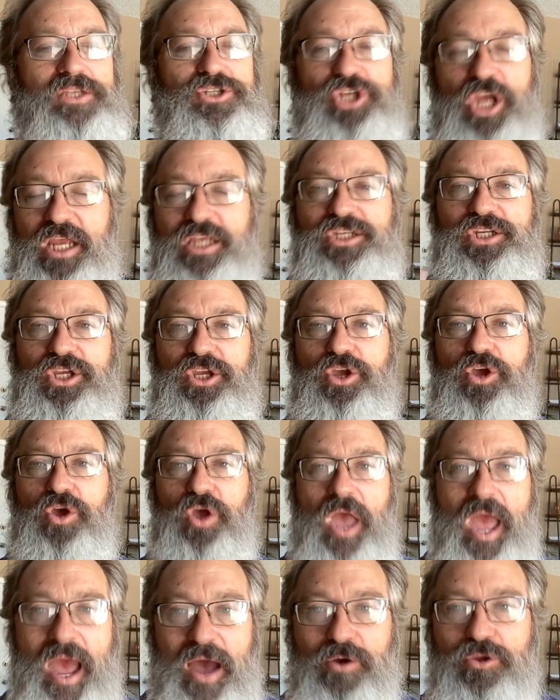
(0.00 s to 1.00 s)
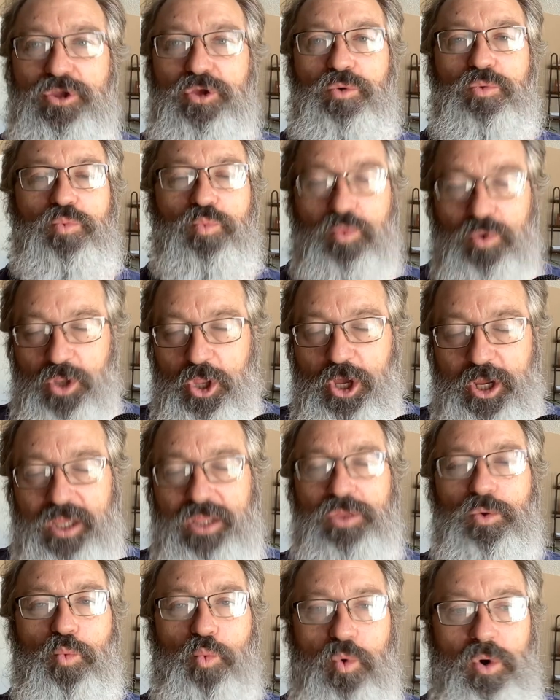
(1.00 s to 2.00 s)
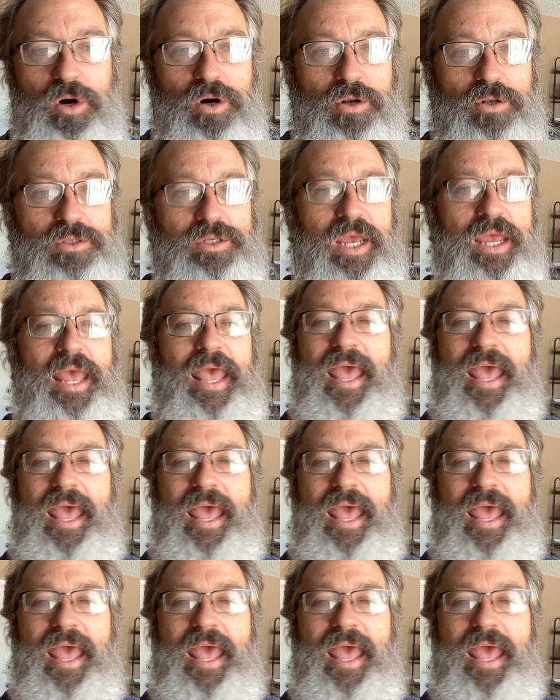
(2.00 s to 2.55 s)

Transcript: changing how you look at the world.